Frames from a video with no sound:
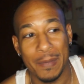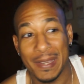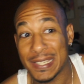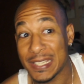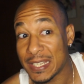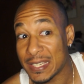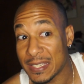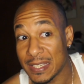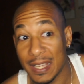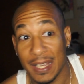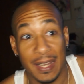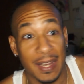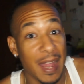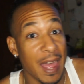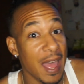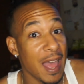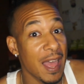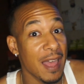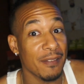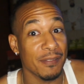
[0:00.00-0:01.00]
Is she still
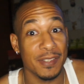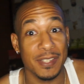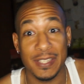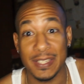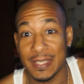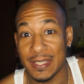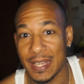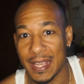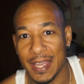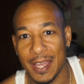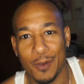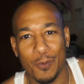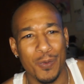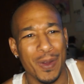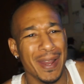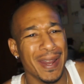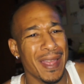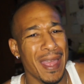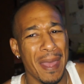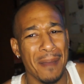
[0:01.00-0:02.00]
alive? Is she dead?
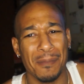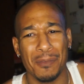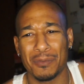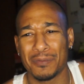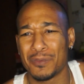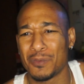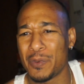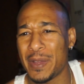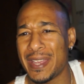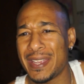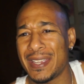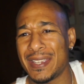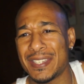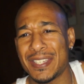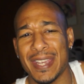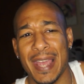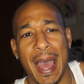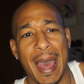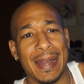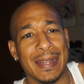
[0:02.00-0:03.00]
What happened? Where is
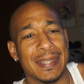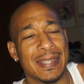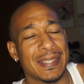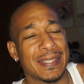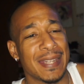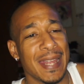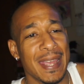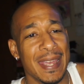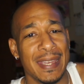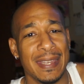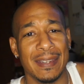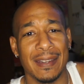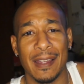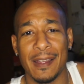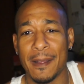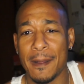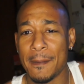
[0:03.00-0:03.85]
she? Out of state?